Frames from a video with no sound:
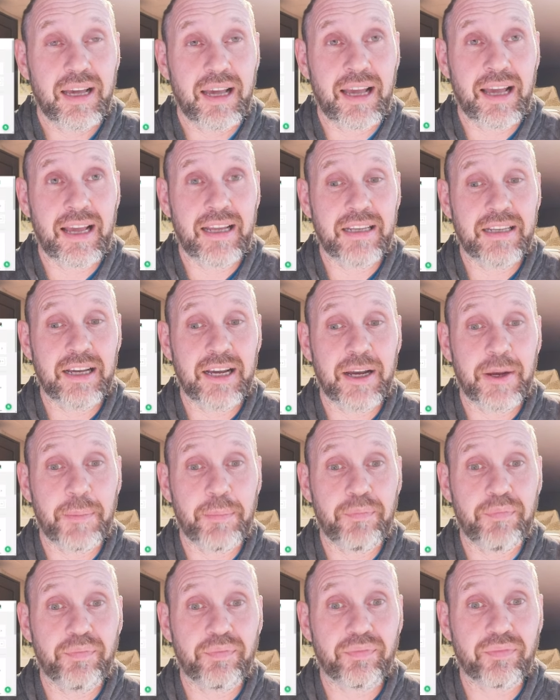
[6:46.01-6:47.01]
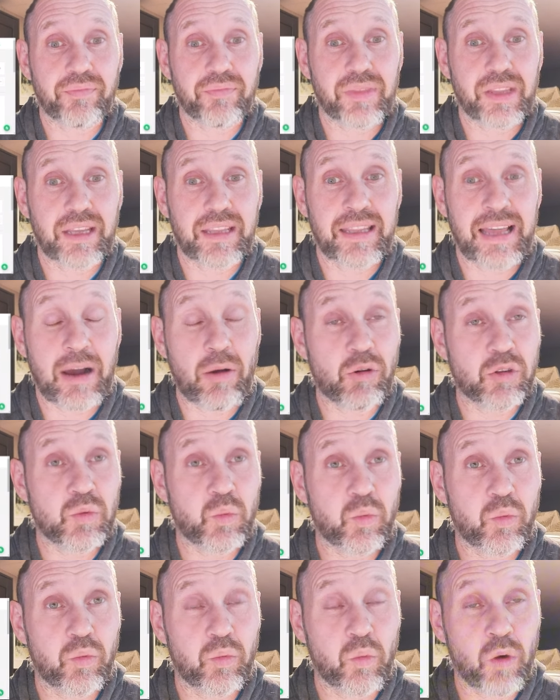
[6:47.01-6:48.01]
And that was
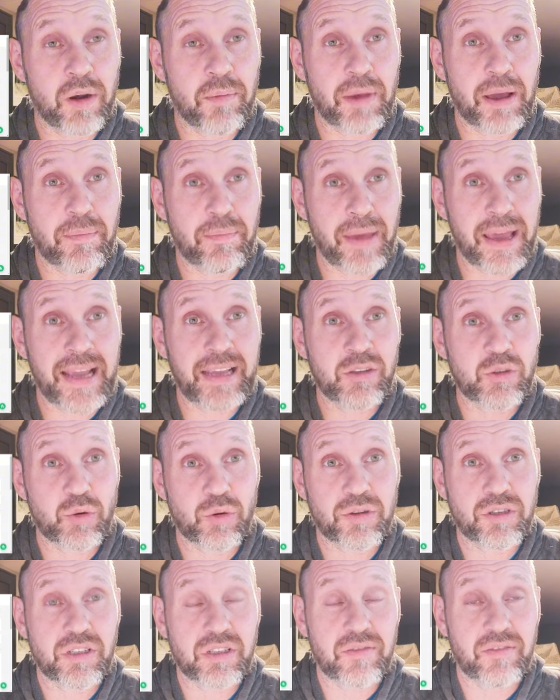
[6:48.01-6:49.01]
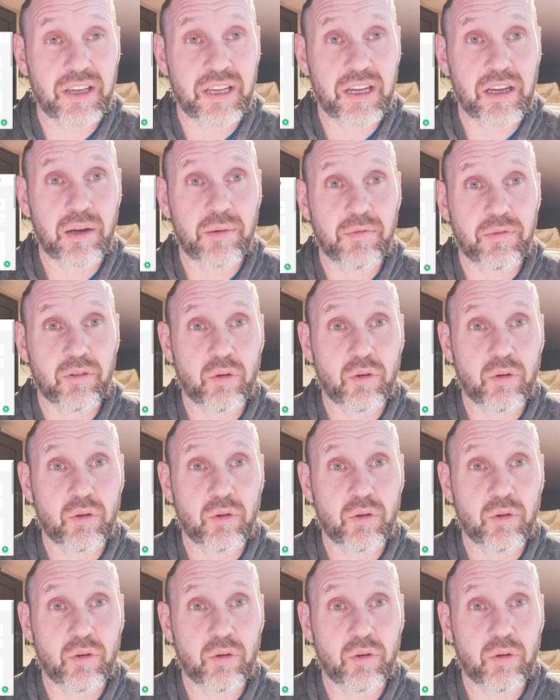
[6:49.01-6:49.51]
one of my main sources of income